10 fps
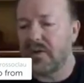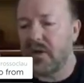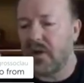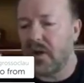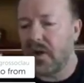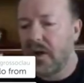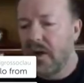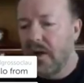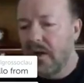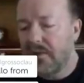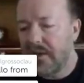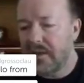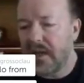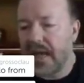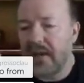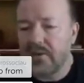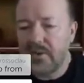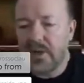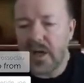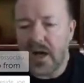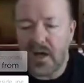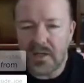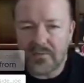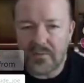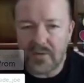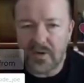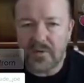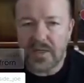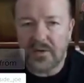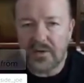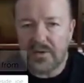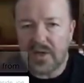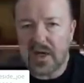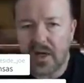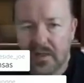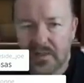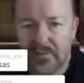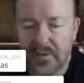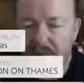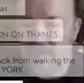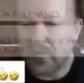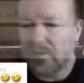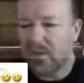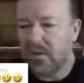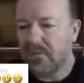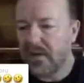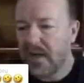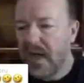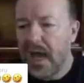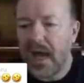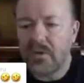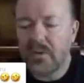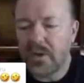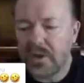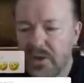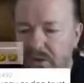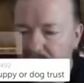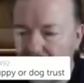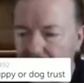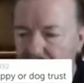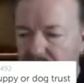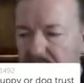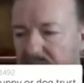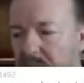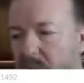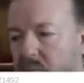I've got things like how do you cast for roles? How did you cast the people in Afterlife? How do I choose extras?